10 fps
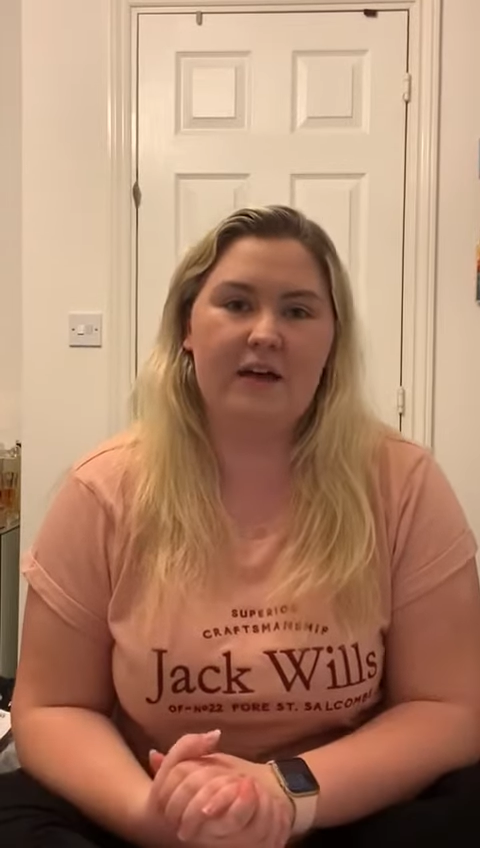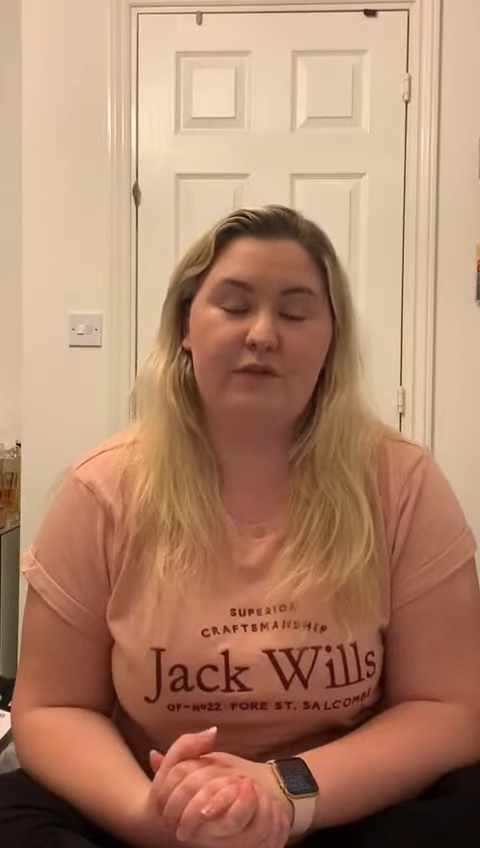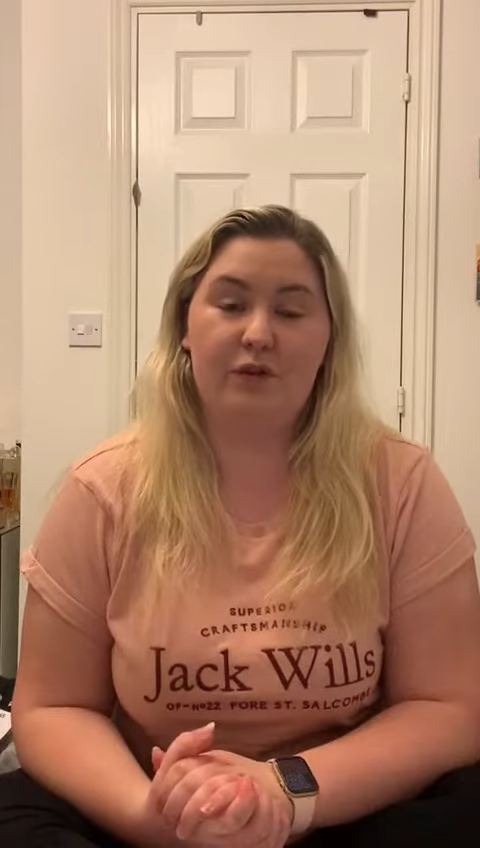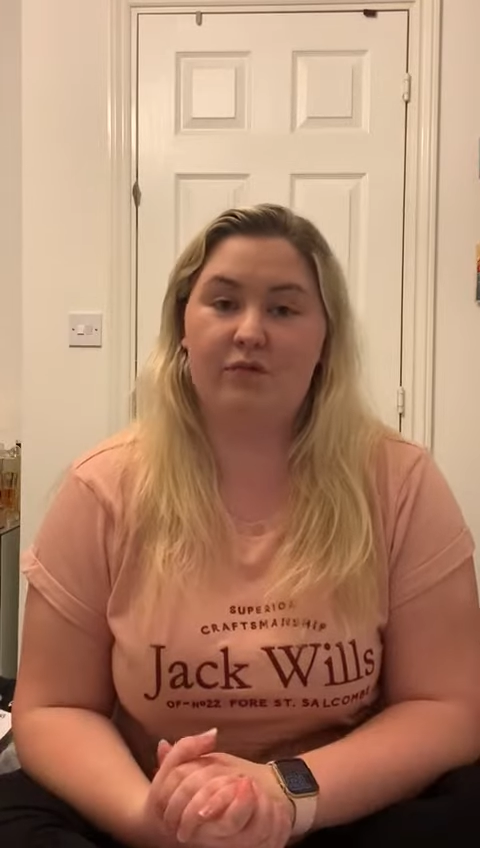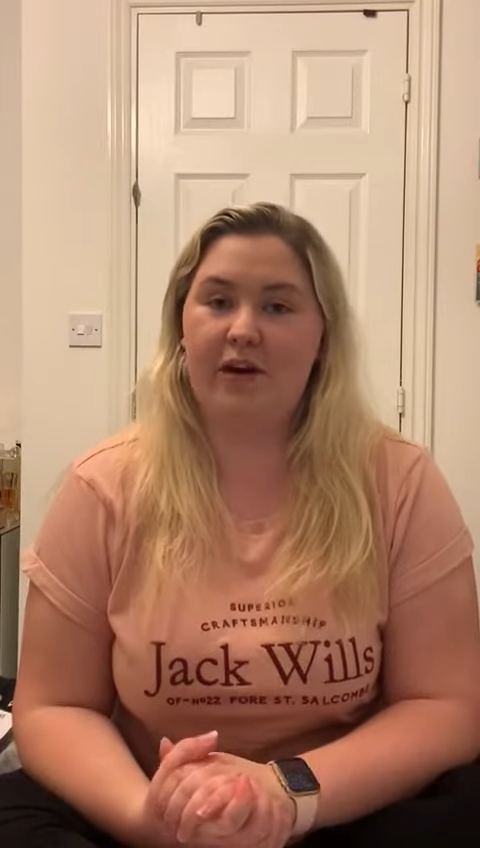
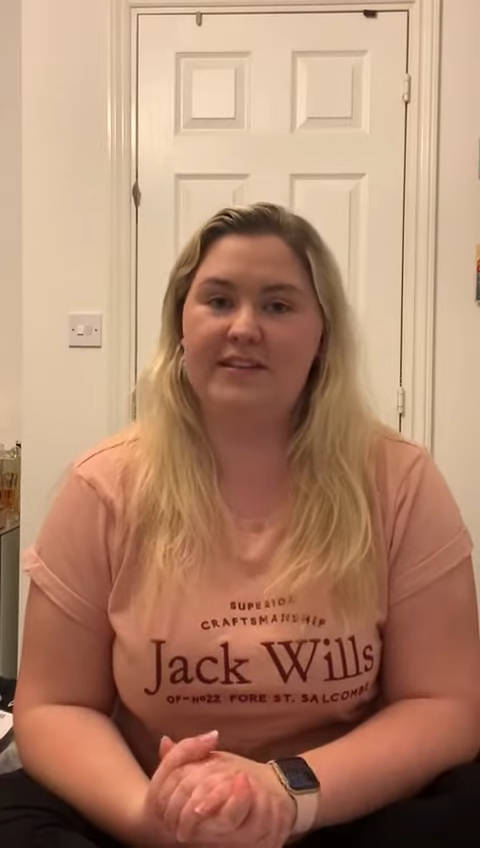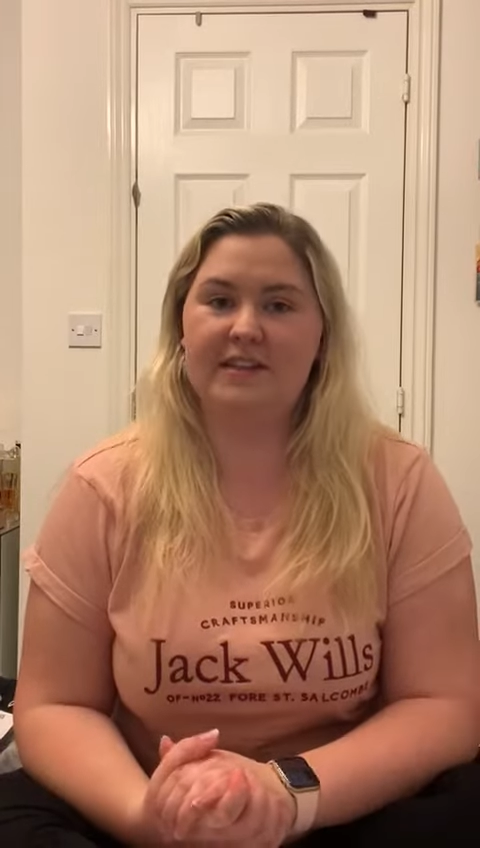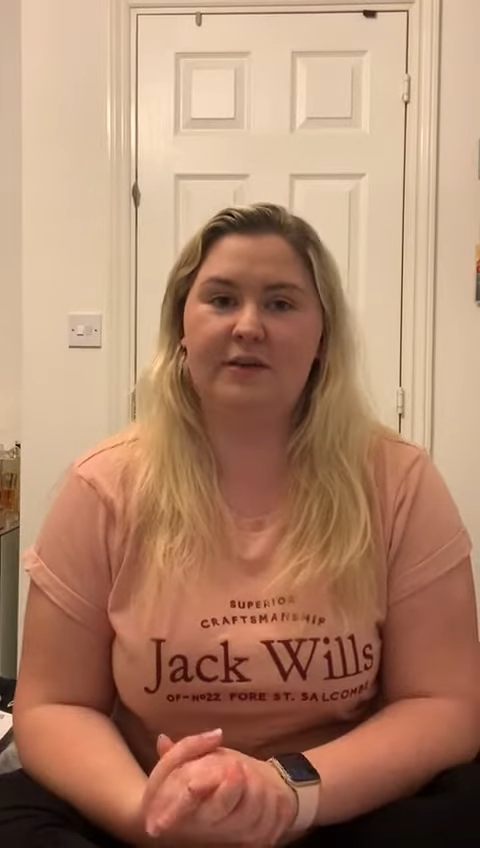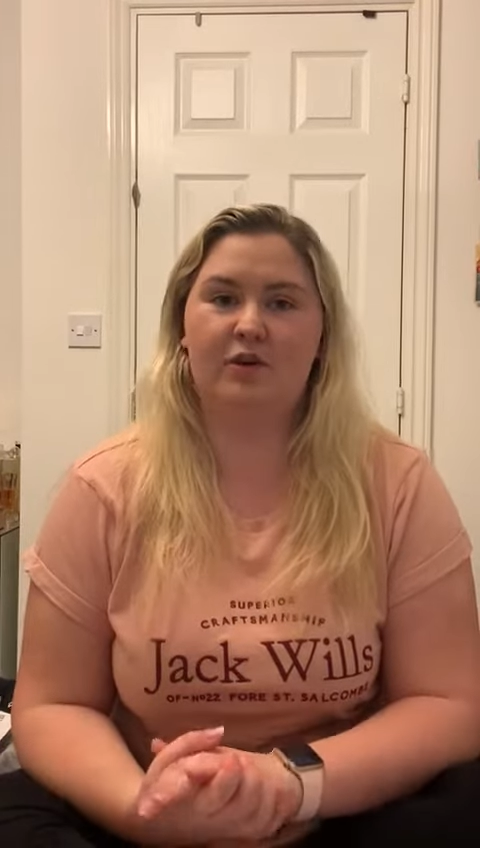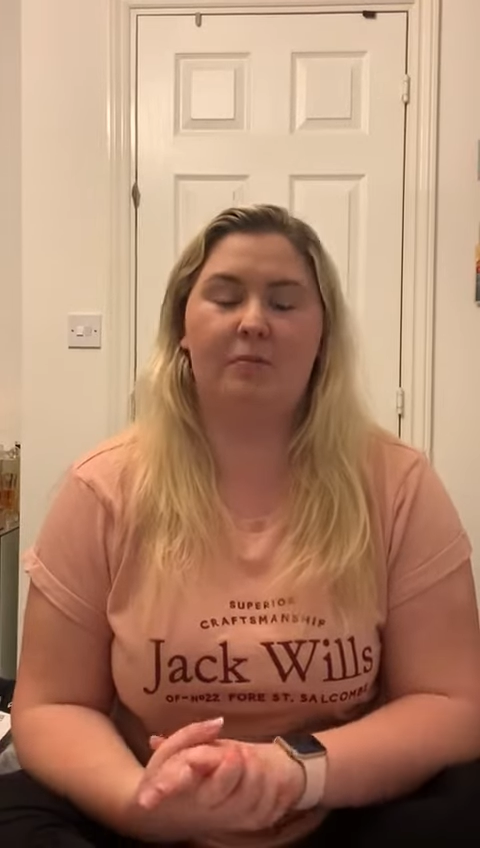For your
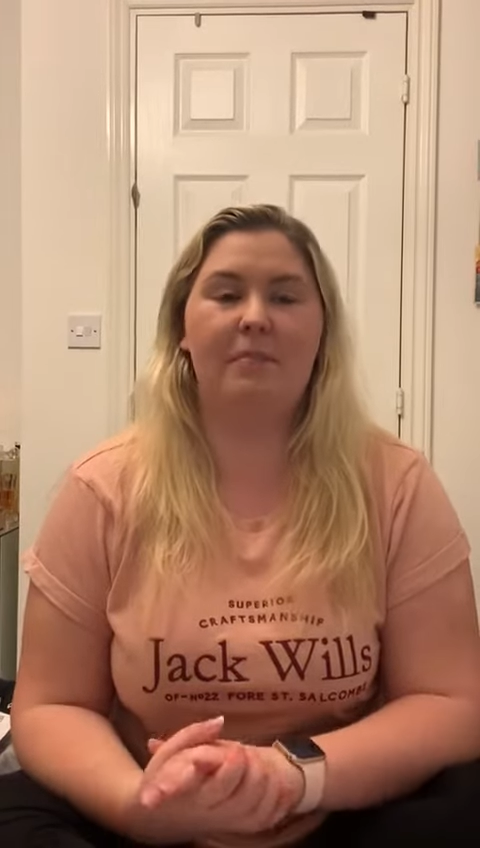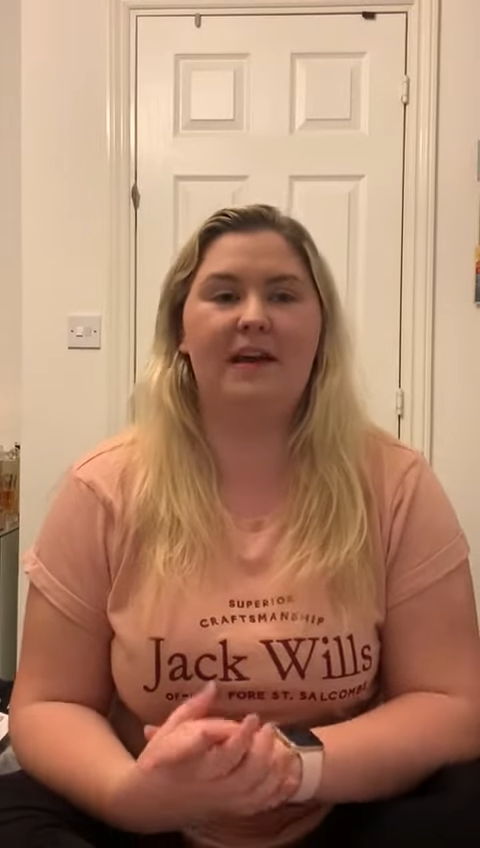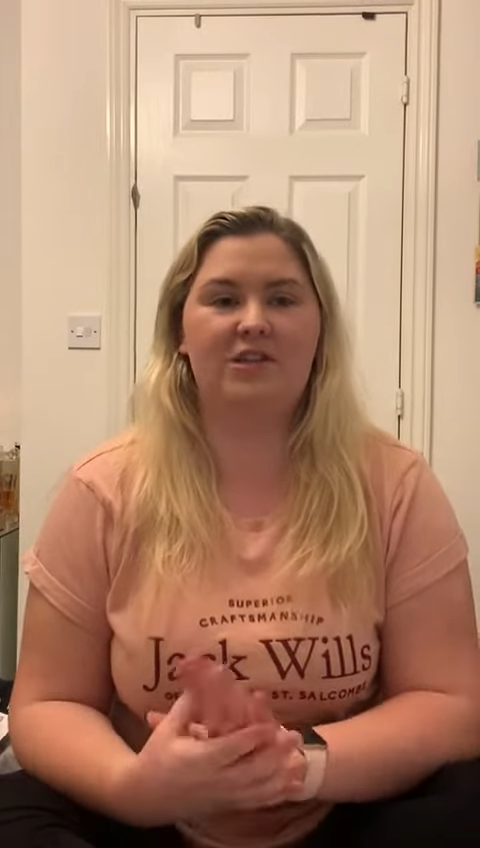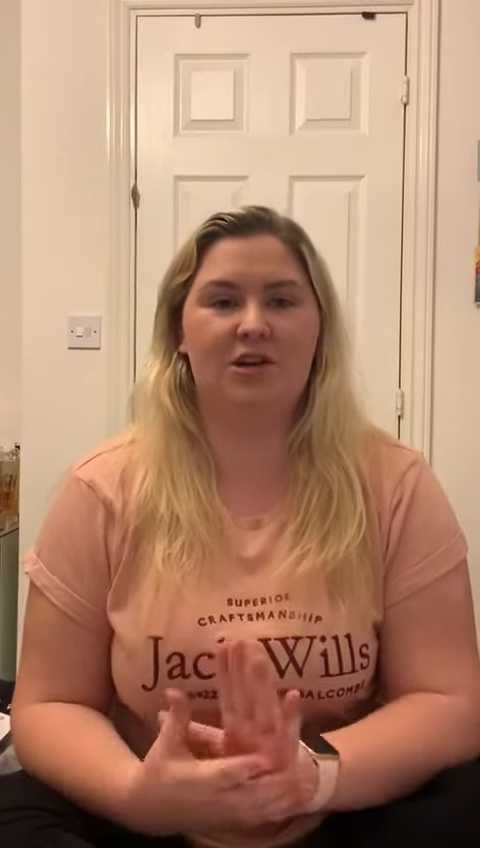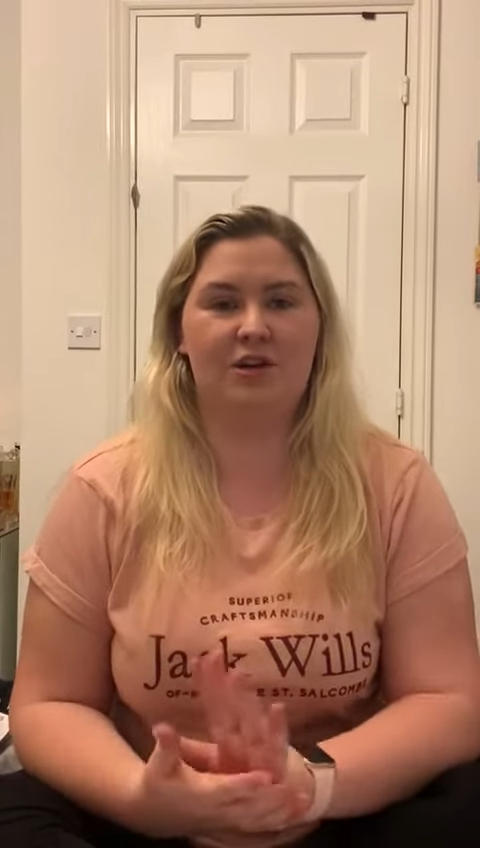writing, you've got a
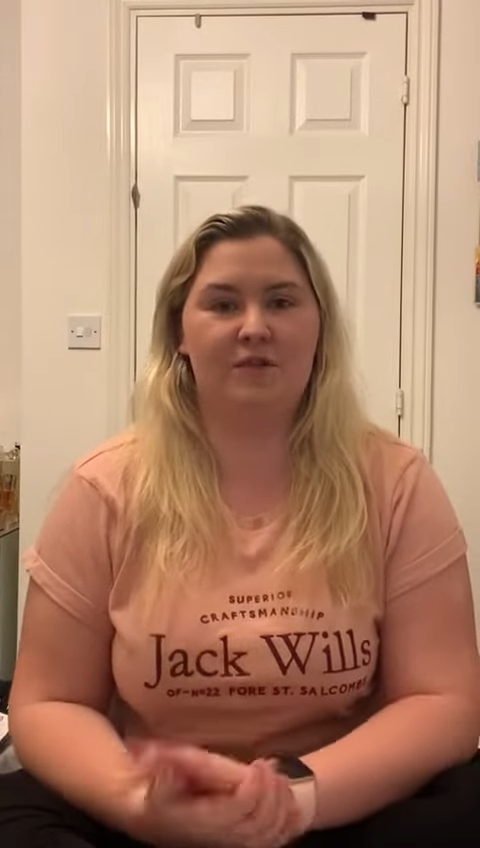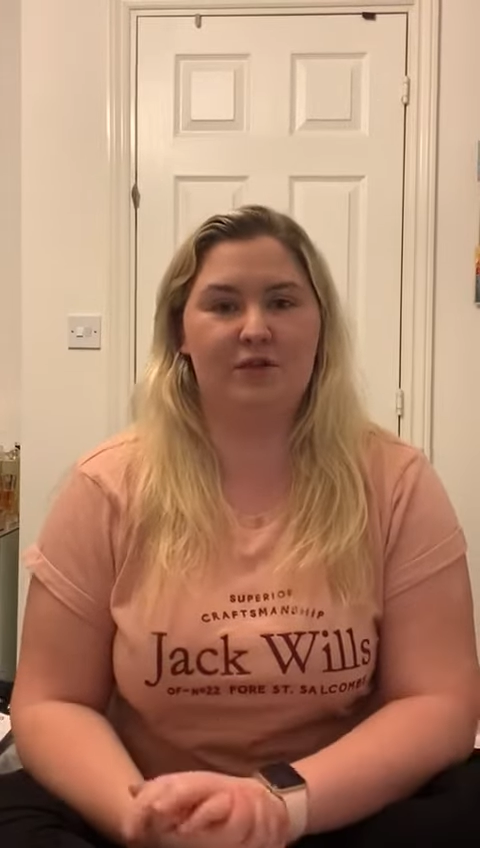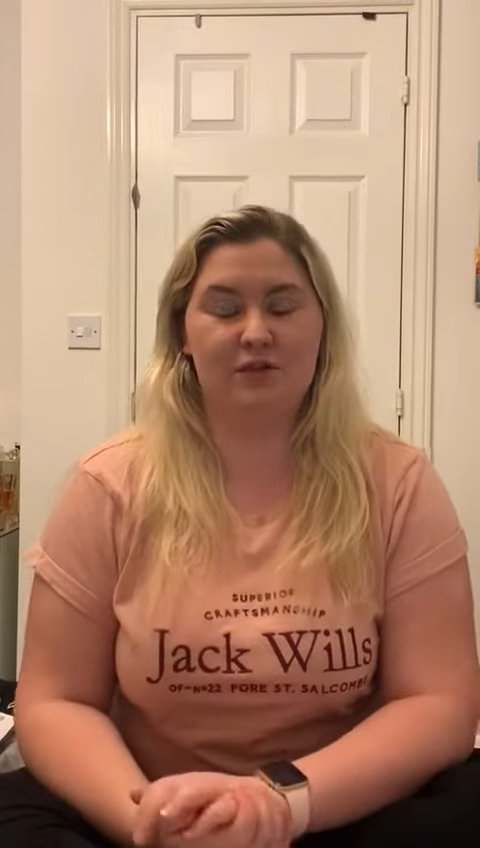picture and you've